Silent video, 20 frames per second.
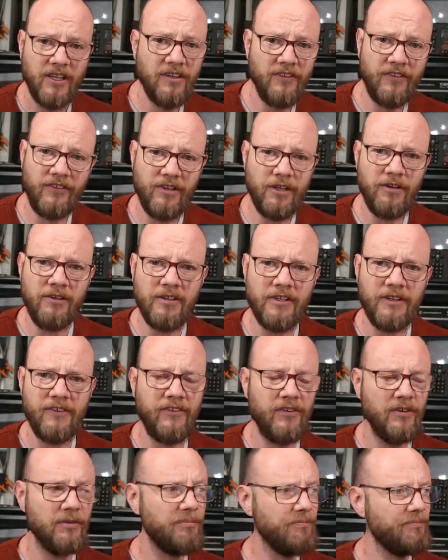Consider it
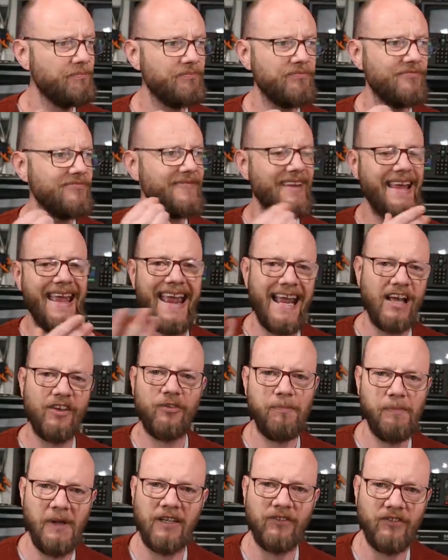some
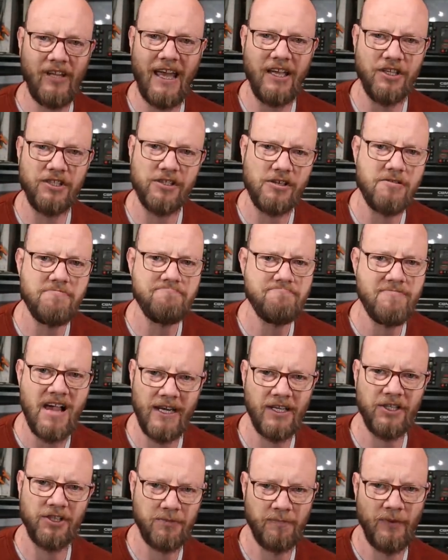expectation
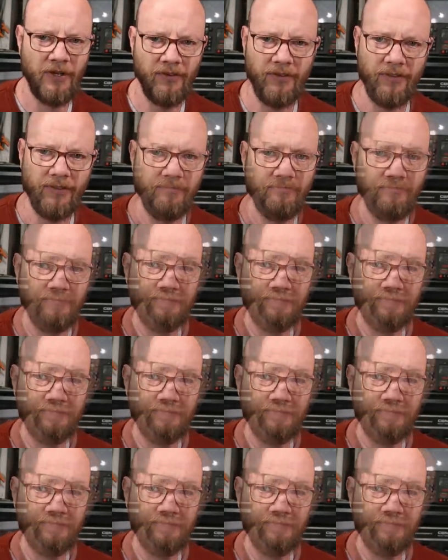management.